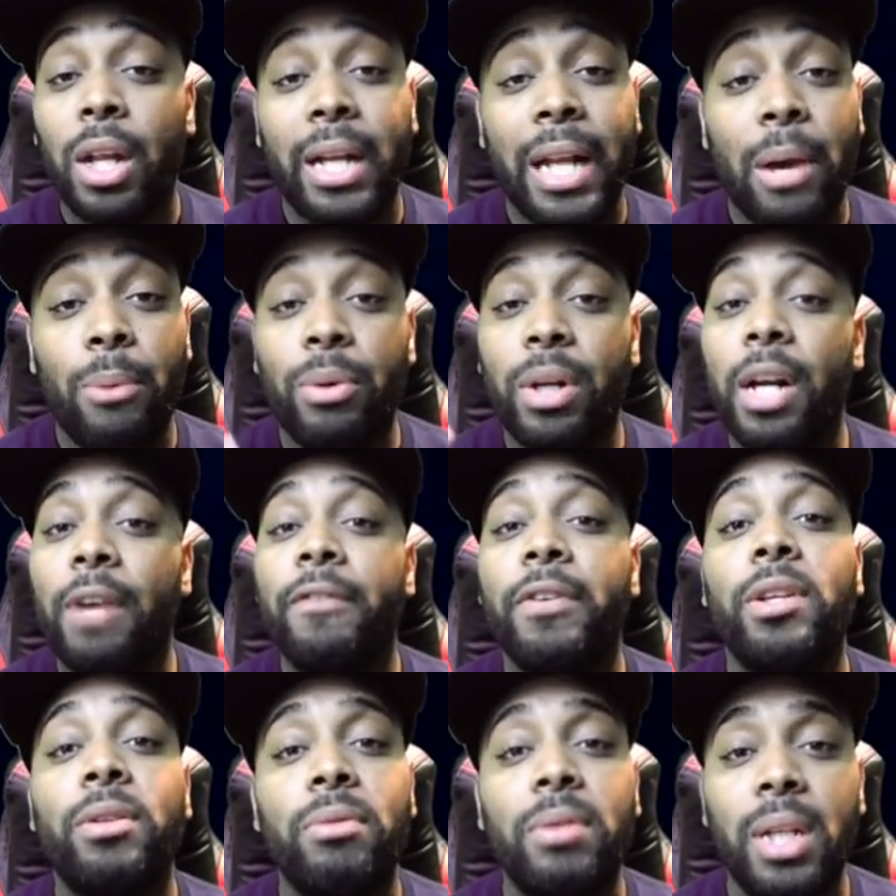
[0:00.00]
of that. Whatever
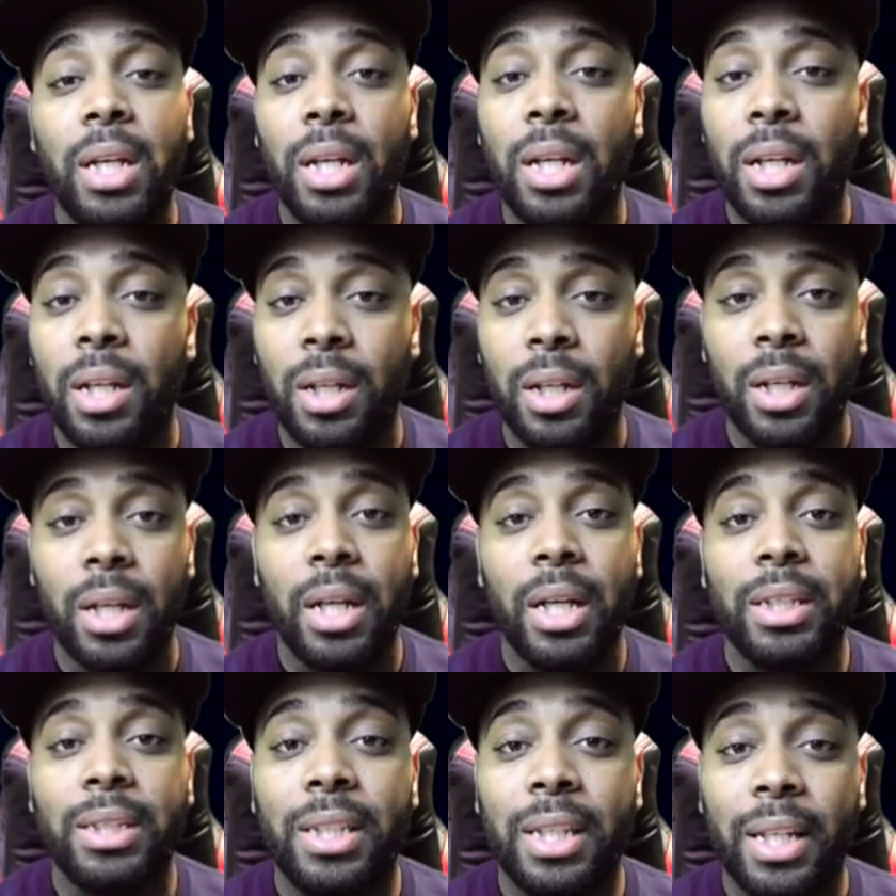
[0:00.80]
you need
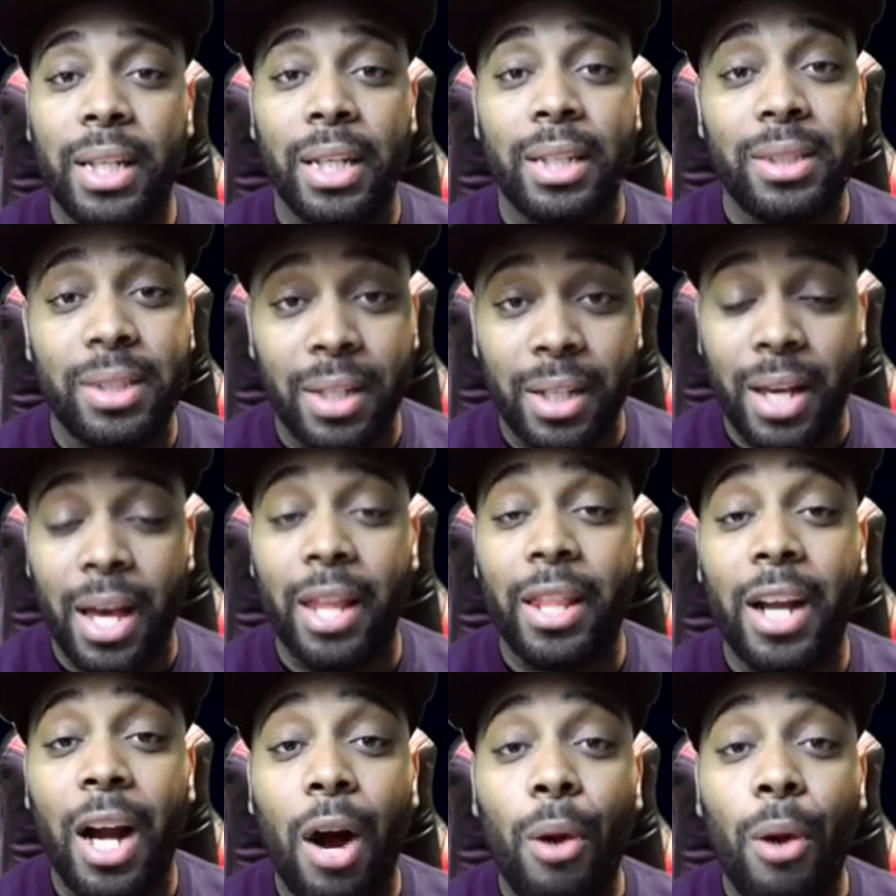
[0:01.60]
to get together, I